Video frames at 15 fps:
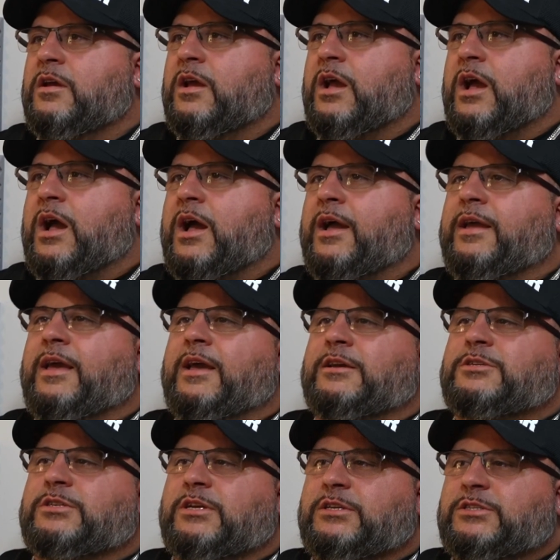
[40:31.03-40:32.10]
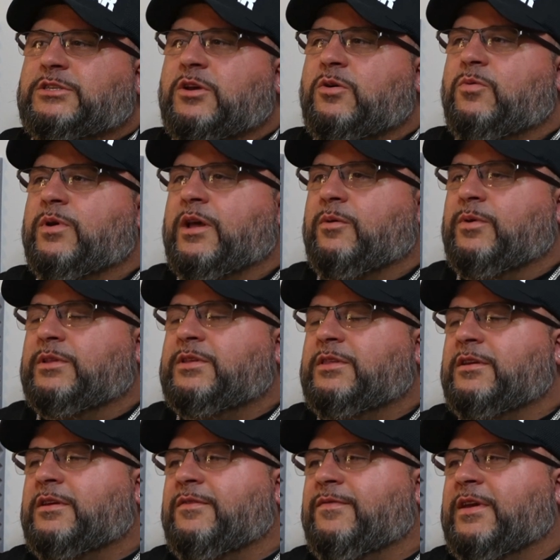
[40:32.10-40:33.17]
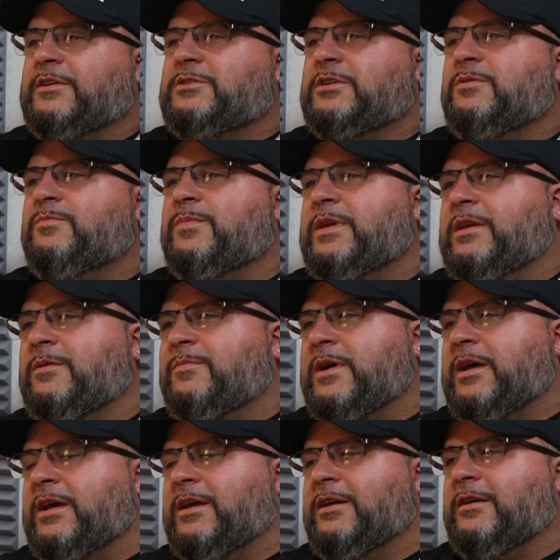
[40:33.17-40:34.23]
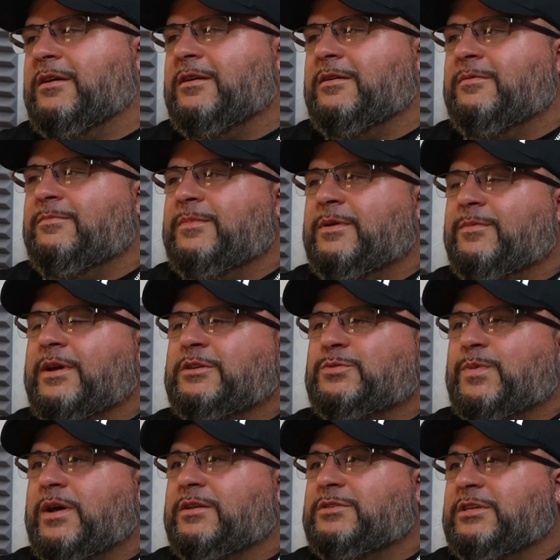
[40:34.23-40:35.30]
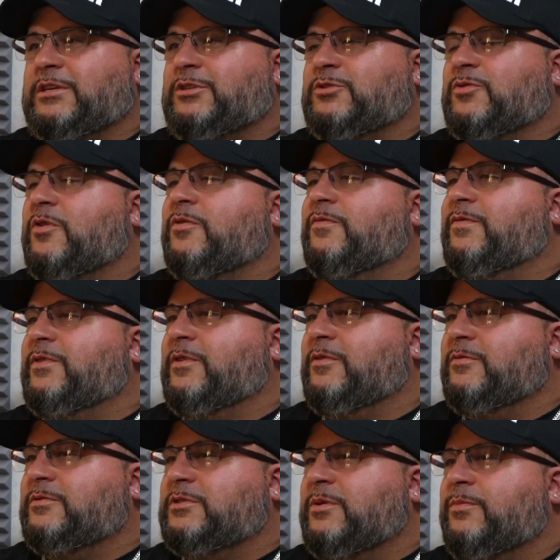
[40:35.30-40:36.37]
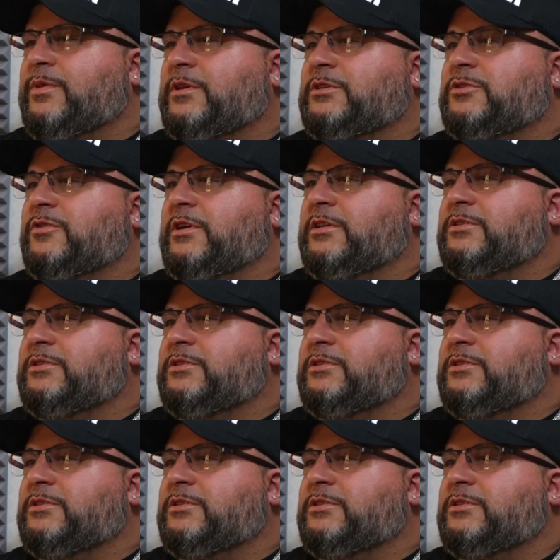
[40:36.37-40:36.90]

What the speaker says: So when I went to the convention, me and my sponsor, he drove through some of the streets,